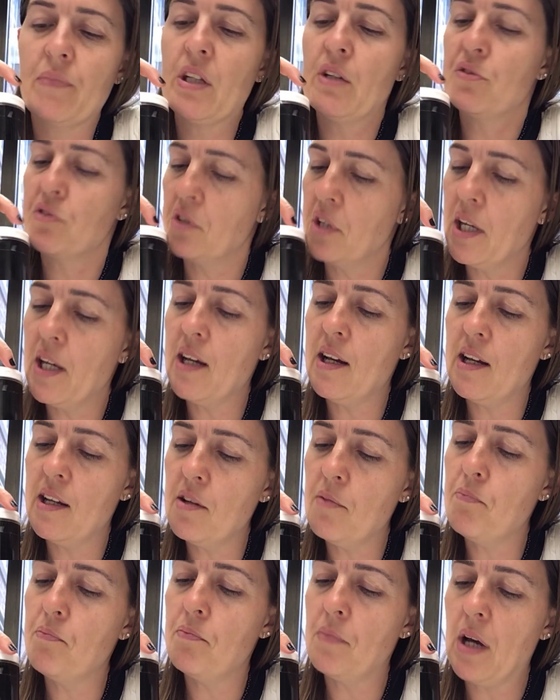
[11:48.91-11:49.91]
So yeah,
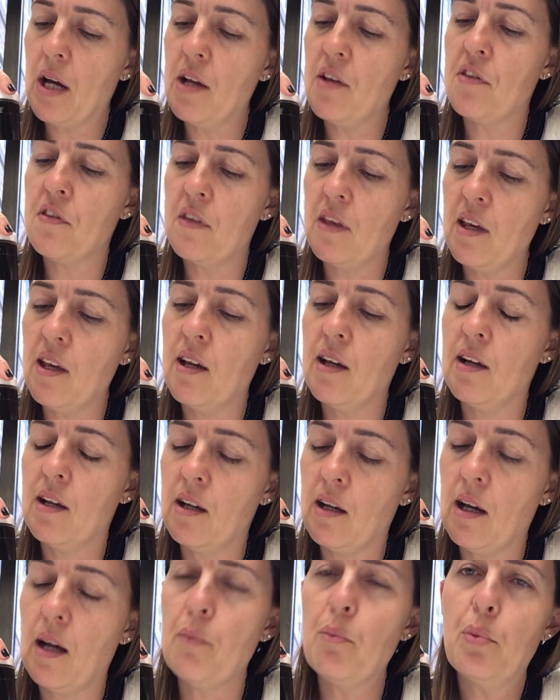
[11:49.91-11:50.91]

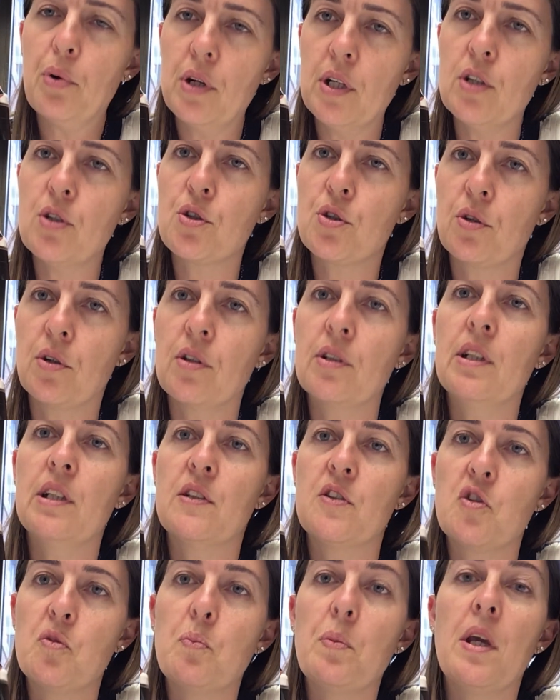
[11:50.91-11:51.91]
I'm pretty sure
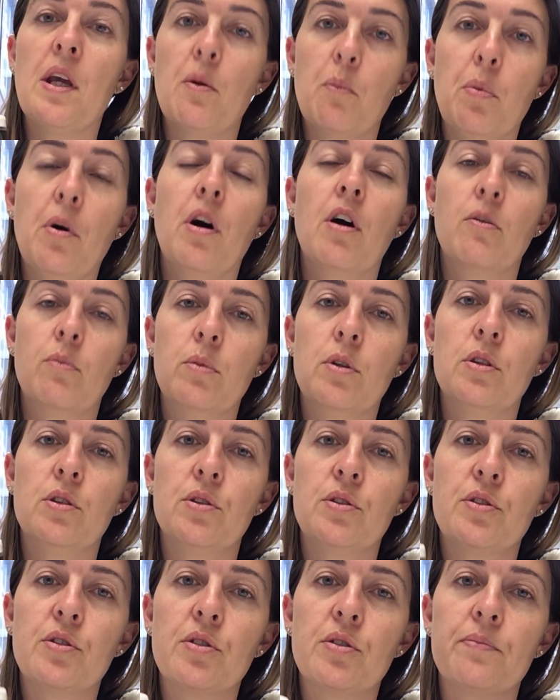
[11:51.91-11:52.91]
it's ping pong
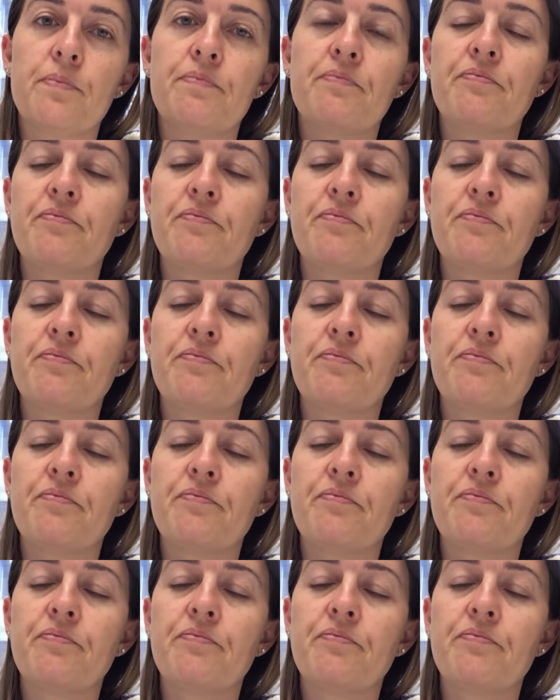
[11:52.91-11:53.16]
balls.